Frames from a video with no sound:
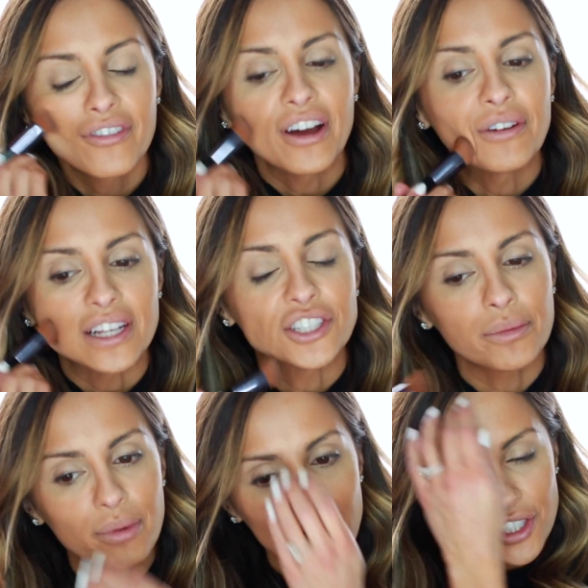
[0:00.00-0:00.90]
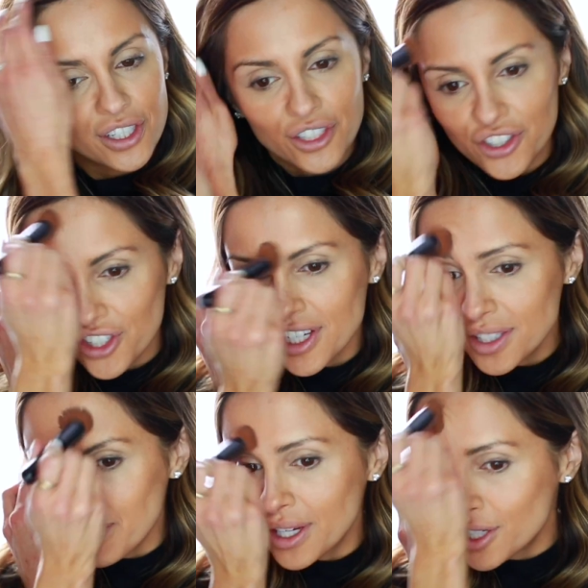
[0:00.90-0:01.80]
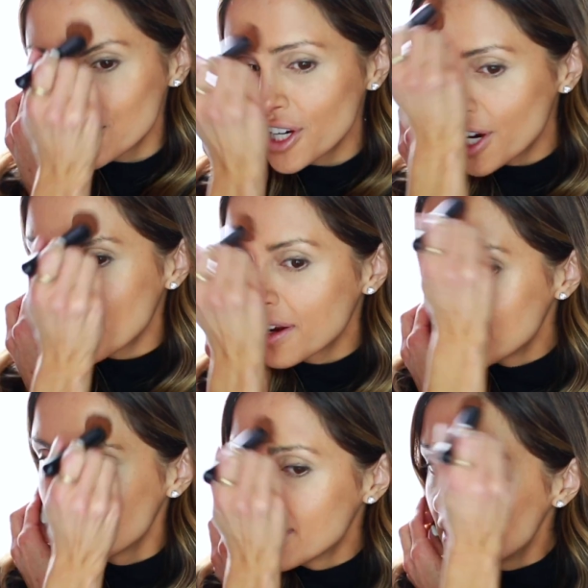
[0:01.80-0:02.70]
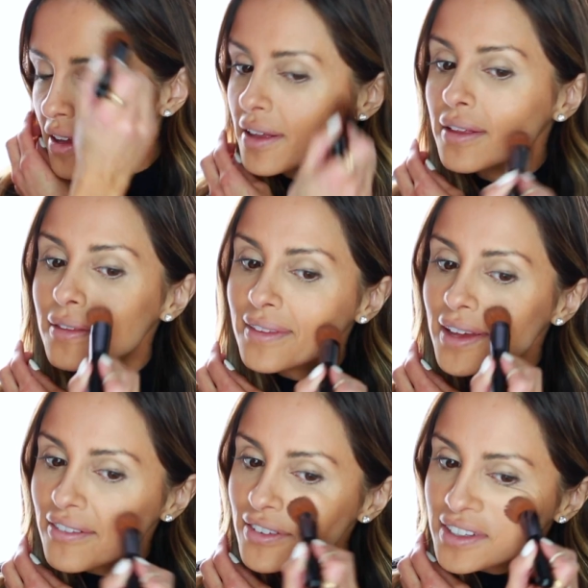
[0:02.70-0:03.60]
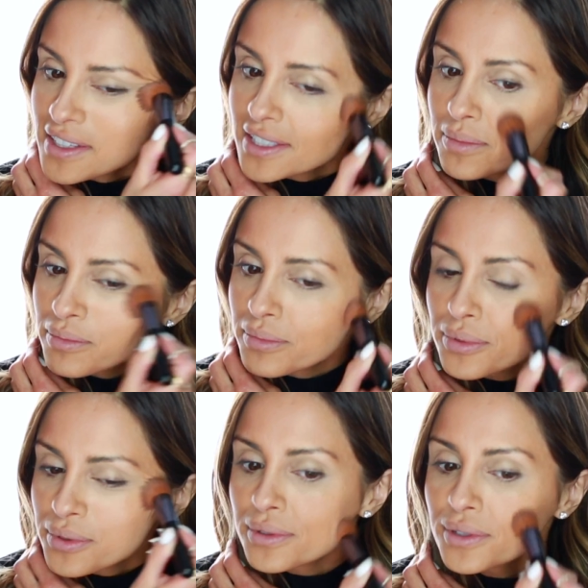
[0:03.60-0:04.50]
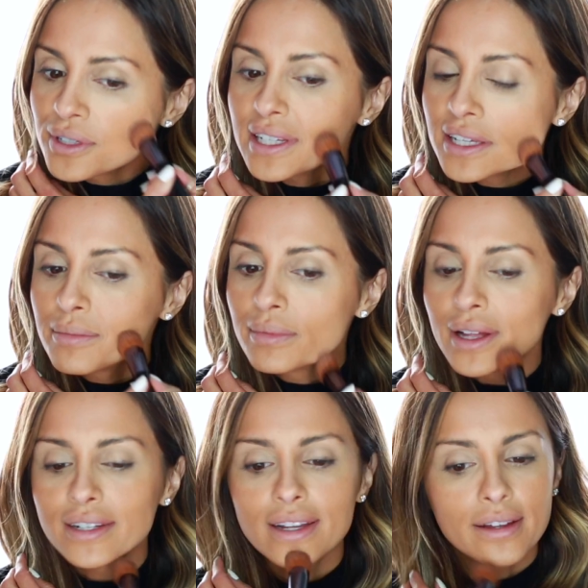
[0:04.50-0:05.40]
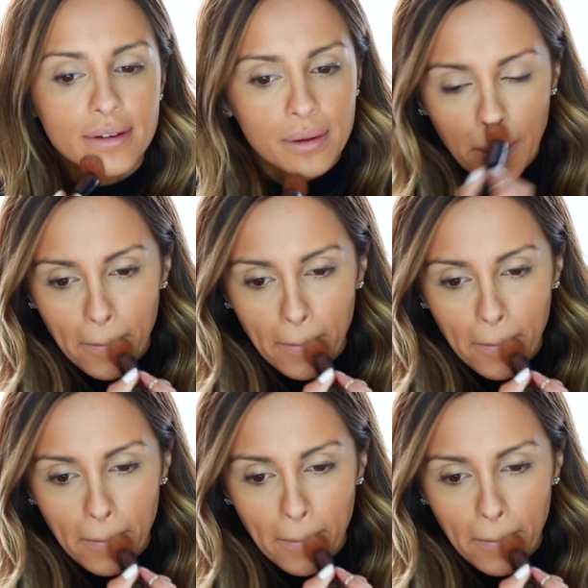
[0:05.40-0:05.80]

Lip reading: foundation brush and I'll just make sure that everything's pretty blended.